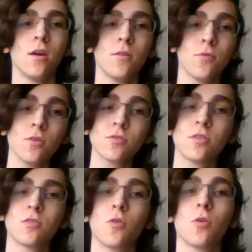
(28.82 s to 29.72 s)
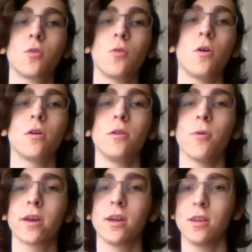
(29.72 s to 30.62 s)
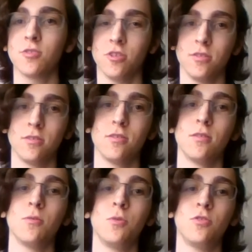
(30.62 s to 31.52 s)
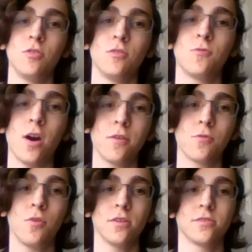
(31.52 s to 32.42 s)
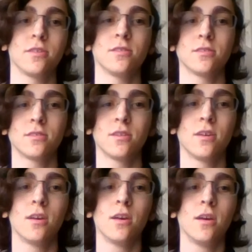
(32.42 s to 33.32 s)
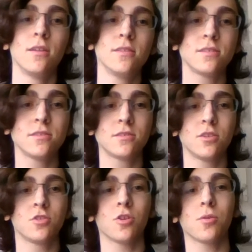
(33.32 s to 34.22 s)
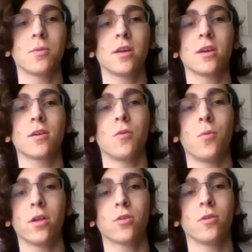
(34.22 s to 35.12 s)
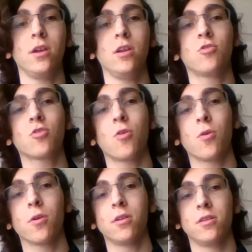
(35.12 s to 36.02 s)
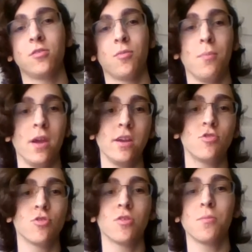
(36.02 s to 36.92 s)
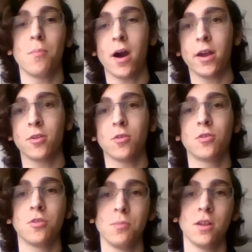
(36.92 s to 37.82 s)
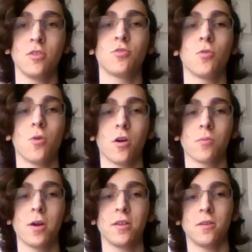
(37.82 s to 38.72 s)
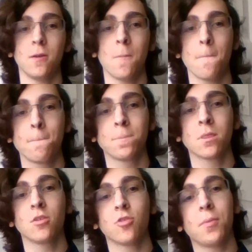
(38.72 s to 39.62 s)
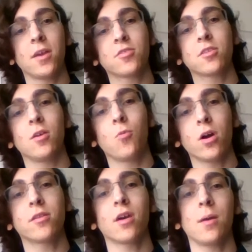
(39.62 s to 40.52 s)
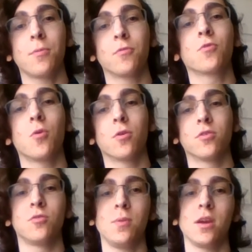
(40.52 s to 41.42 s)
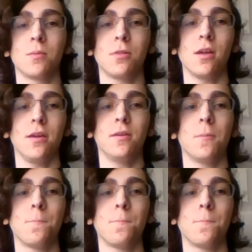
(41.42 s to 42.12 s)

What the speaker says: First is chord quality recognitions, which is 5 questions. This is determining whether each chord is major, minor, diminished, or augmented. So basically, what type of chord is being played.